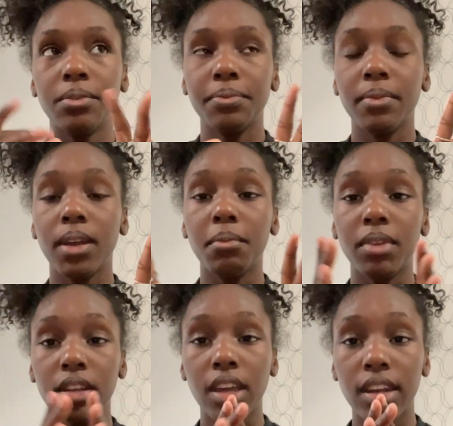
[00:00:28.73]
I'm
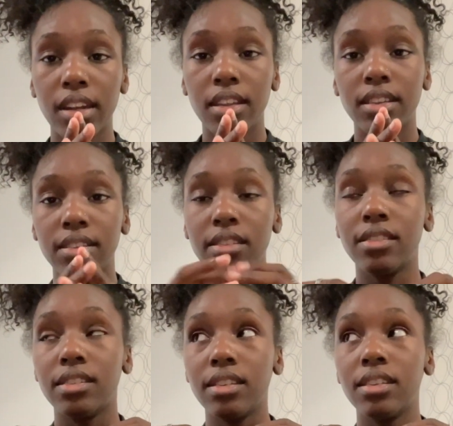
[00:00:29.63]
gonna edit it and
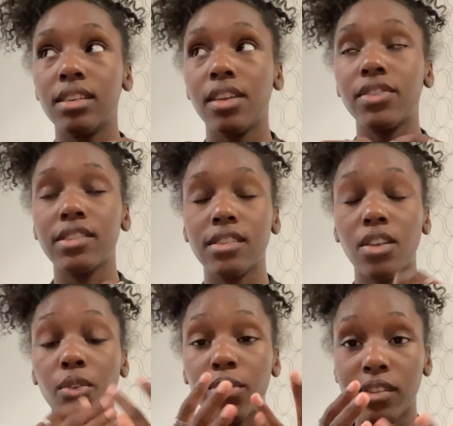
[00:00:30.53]
see if it's good.
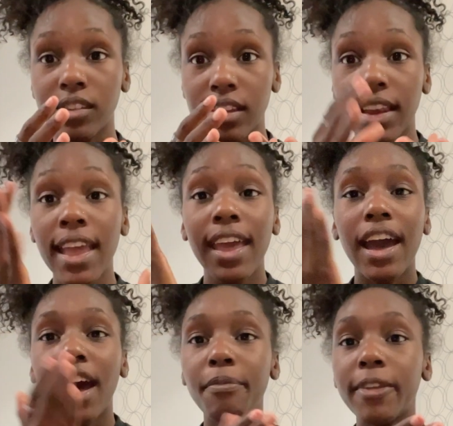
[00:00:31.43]
Hopefully it's good.
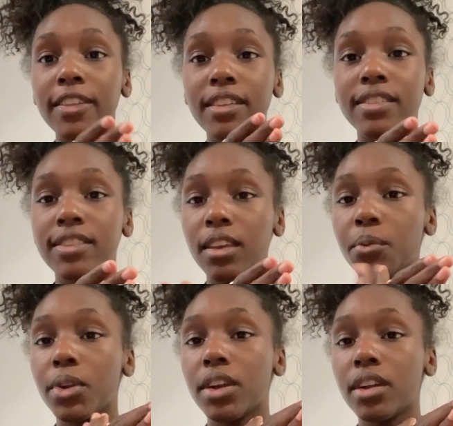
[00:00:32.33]
I've been in this thing
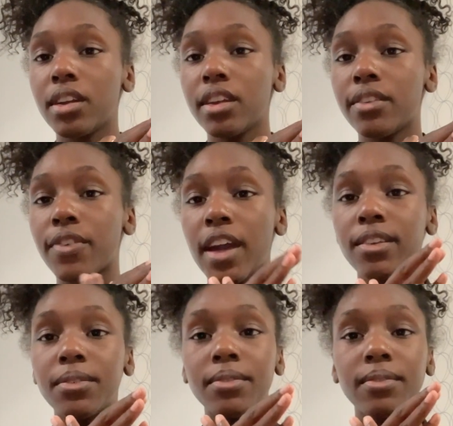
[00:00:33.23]
where if I
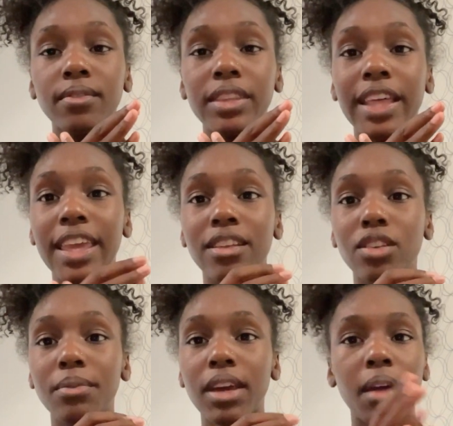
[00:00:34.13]
don't like it a
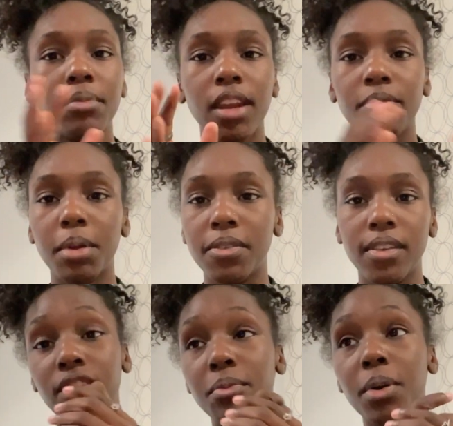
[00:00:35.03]
little bit, I'm not even posting
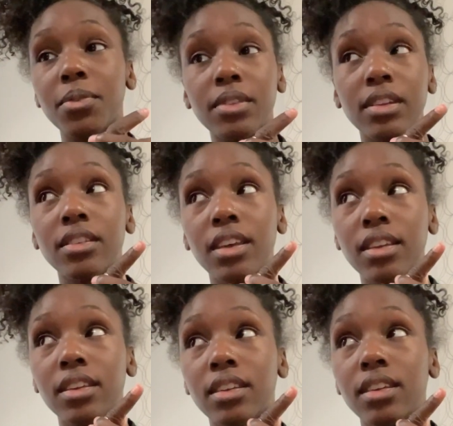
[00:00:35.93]
it. I haven't posted in
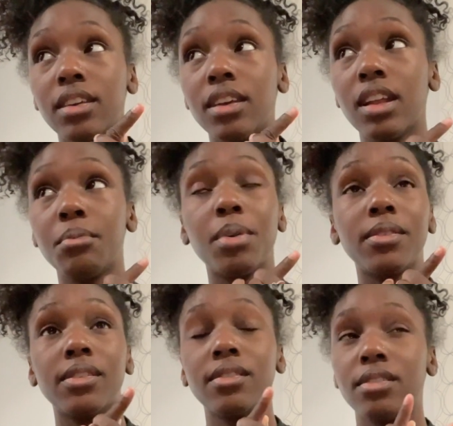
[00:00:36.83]
like, I didn't
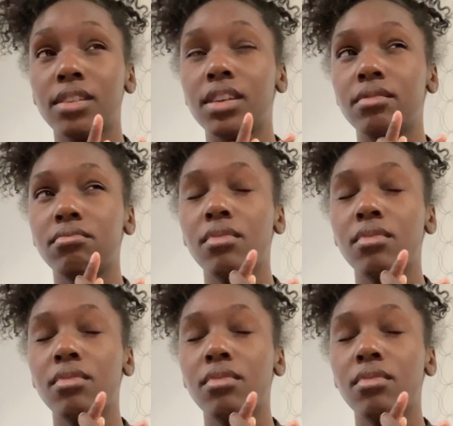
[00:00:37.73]
post yesterday.